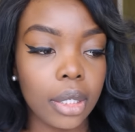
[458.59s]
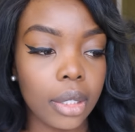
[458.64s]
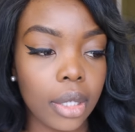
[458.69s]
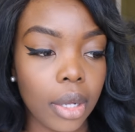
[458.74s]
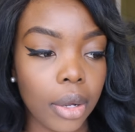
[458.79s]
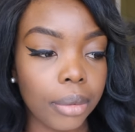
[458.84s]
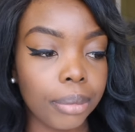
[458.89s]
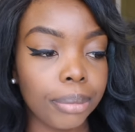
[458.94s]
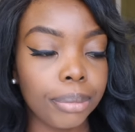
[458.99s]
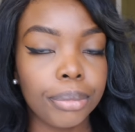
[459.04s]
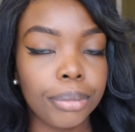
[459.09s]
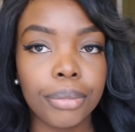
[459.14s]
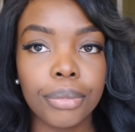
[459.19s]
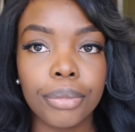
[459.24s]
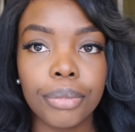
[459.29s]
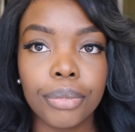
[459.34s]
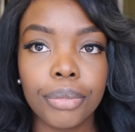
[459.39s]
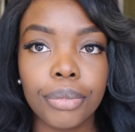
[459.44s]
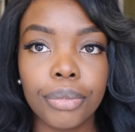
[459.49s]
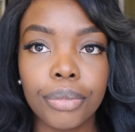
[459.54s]
So,
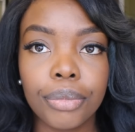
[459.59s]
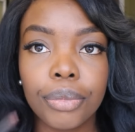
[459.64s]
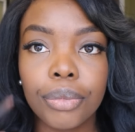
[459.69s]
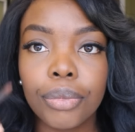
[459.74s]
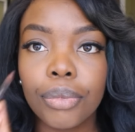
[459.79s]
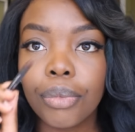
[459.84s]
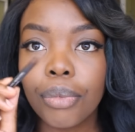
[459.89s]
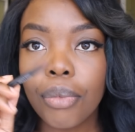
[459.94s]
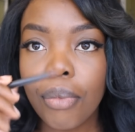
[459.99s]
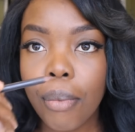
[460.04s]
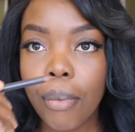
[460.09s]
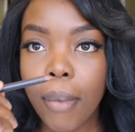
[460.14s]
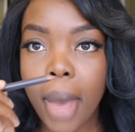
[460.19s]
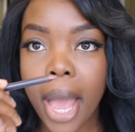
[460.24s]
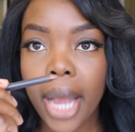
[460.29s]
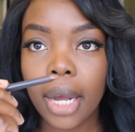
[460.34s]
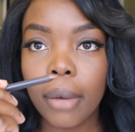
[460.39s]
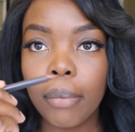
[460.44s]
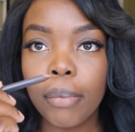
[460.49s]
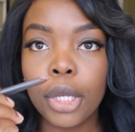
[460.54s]

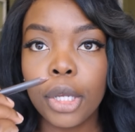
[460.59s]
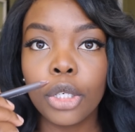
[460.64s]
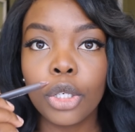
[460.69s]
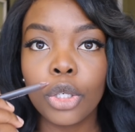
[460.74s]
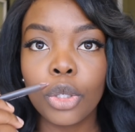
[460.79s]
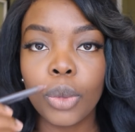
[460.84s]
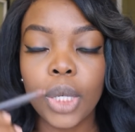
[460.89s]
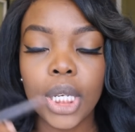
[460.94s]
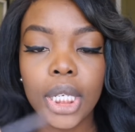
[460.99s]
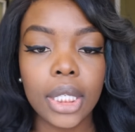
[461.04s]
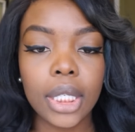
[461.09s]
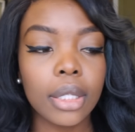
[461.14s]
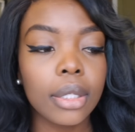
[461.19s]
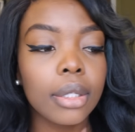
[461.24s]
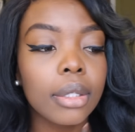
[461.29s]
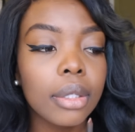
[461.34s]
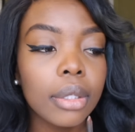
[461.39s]
MAC Bittersweet.